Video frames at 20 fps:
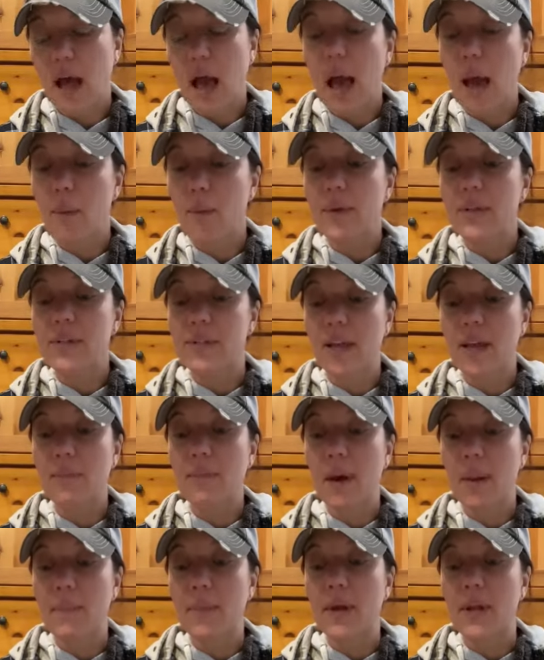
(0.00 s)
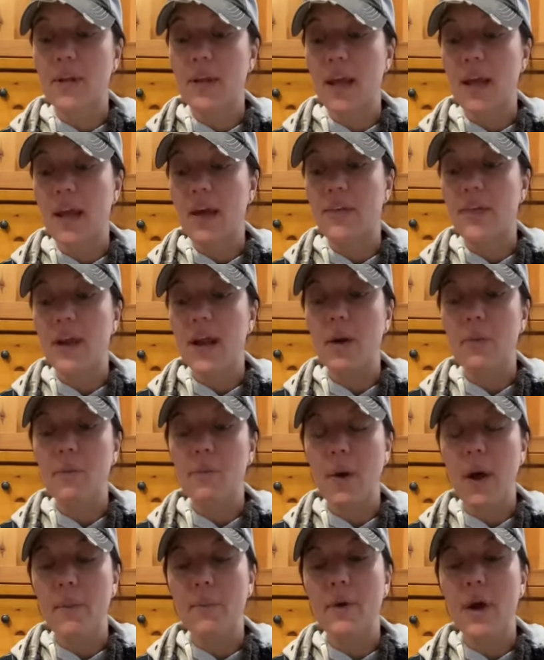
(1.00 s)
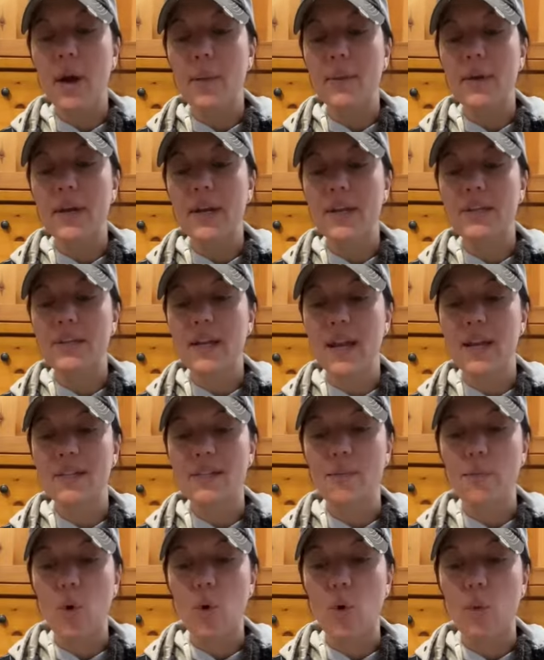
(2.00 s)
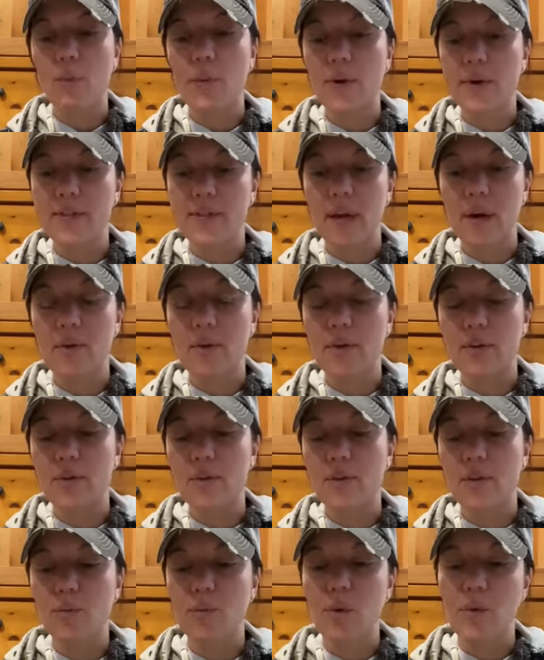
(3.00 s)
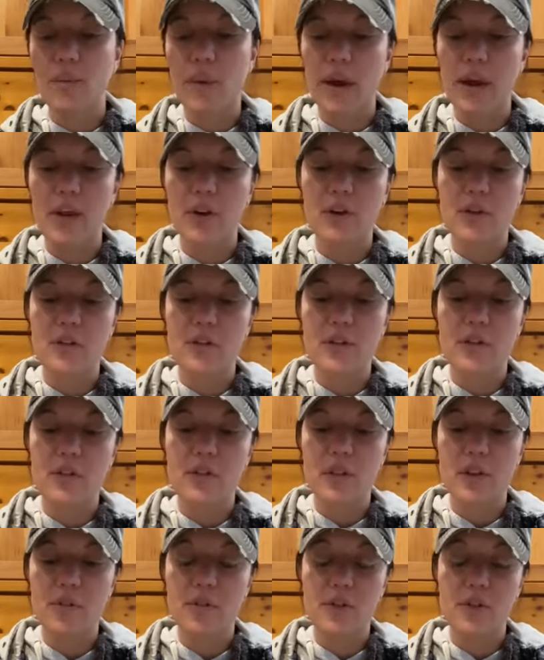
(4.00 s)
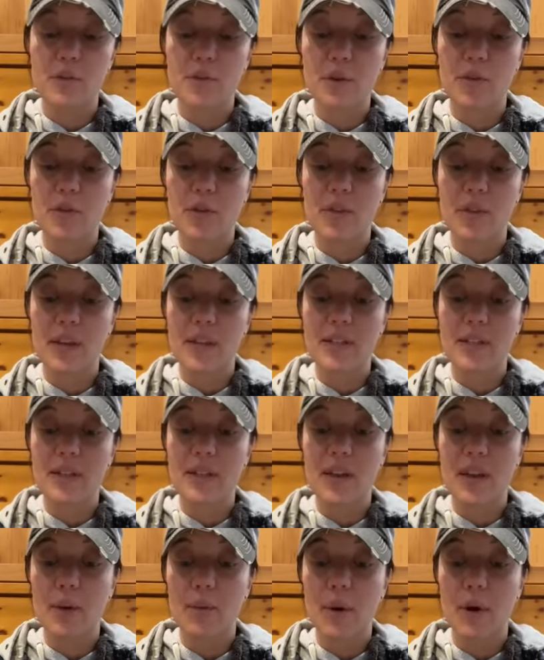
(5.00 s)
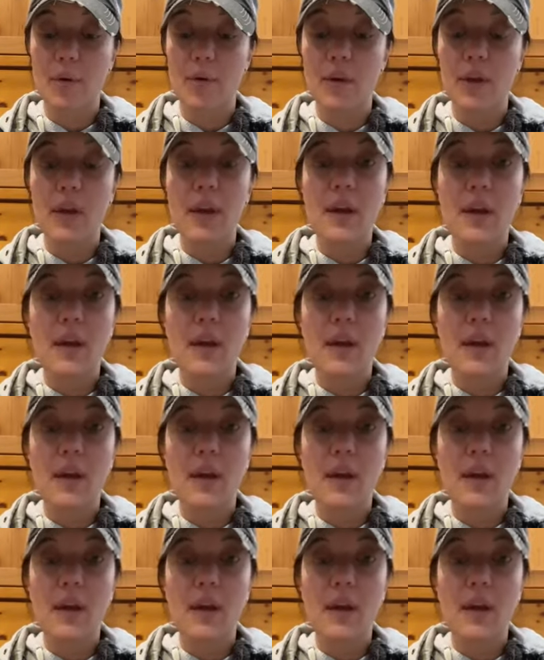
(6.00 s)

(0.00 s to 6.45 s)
I would say, by Monday. And then I'm probably going to take some old books out and do some reminders and just give you some different things to think about.